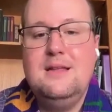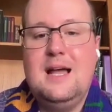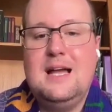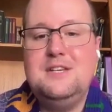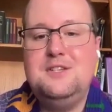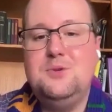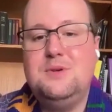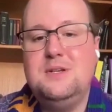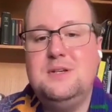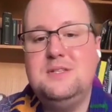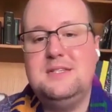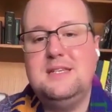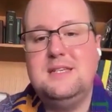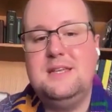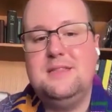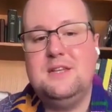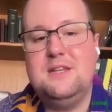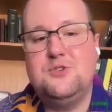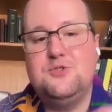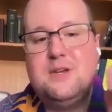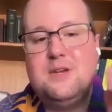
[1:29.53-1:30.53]
I do
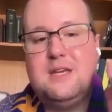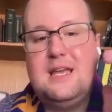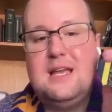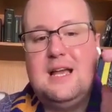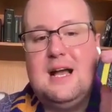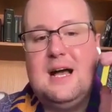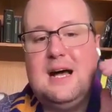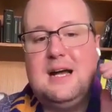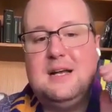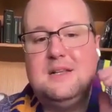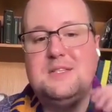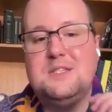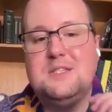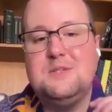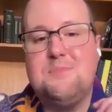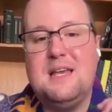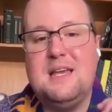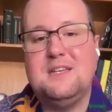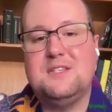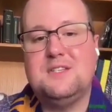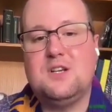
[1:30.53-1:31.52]
concede that drinking a hot,
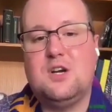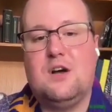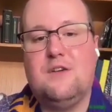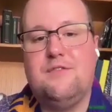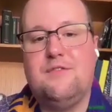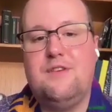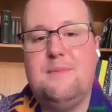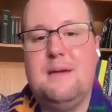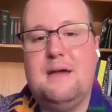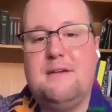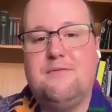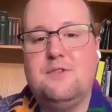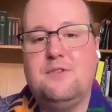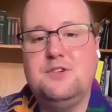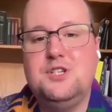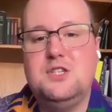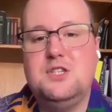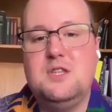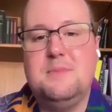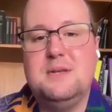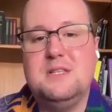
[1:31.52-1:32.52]
spiced coffee
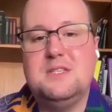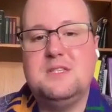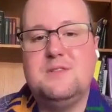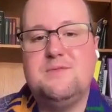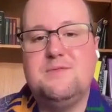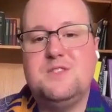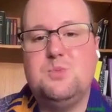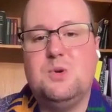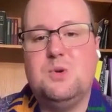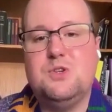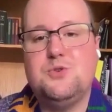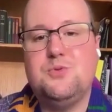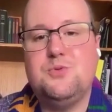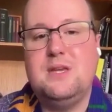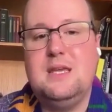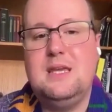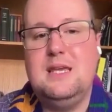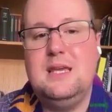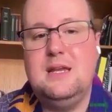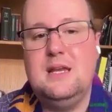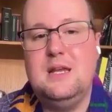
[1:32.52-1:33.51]
beverage in the midst of
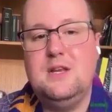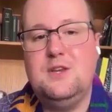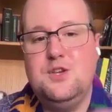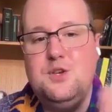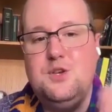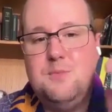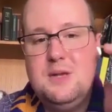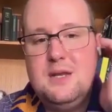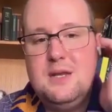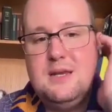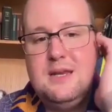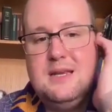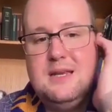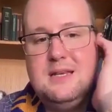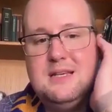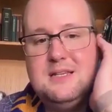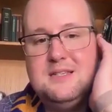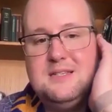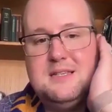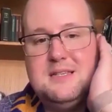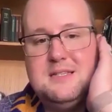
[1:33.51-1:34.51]
sweltering heat and humidity
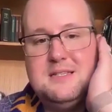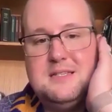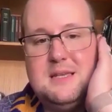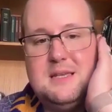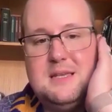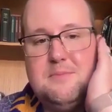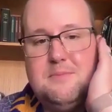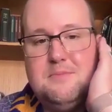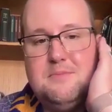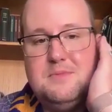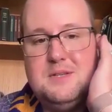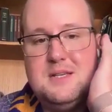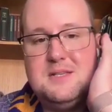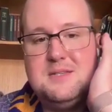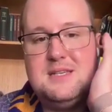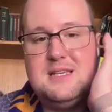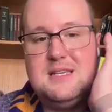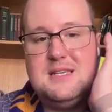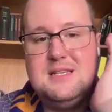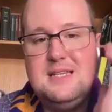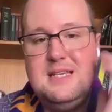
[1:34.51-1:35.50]
does
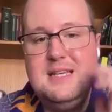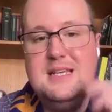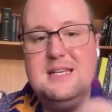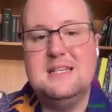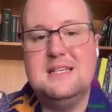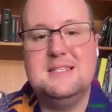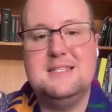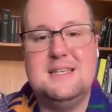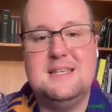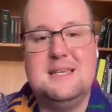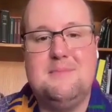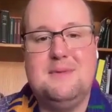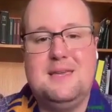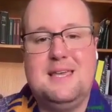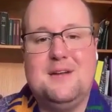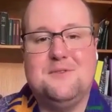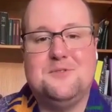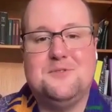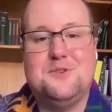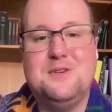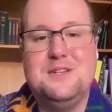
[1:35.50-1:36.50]
indeed seem
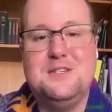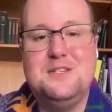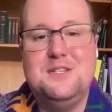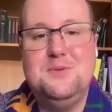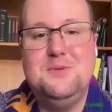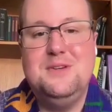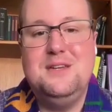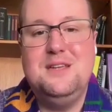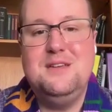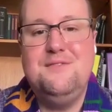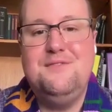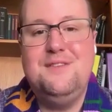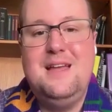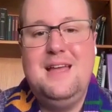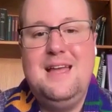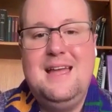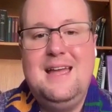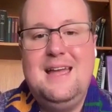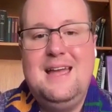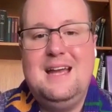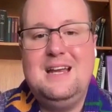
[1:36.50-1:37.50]
counterintuitive
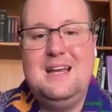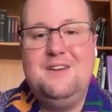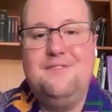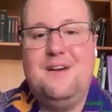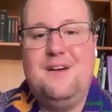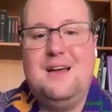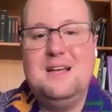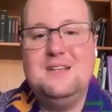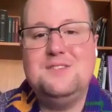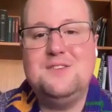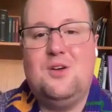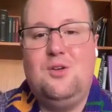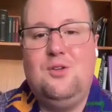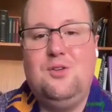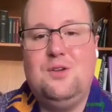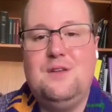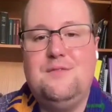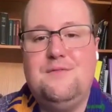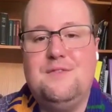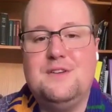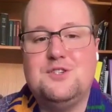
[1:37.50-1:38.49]
and defies
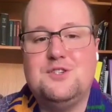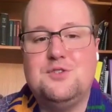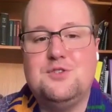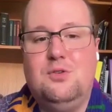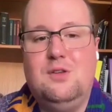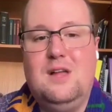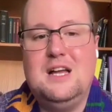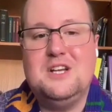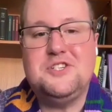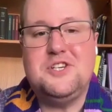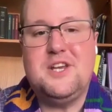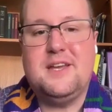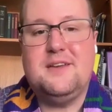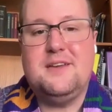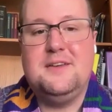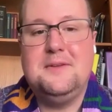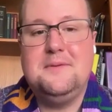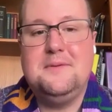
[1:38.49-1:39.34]
all conventional logic.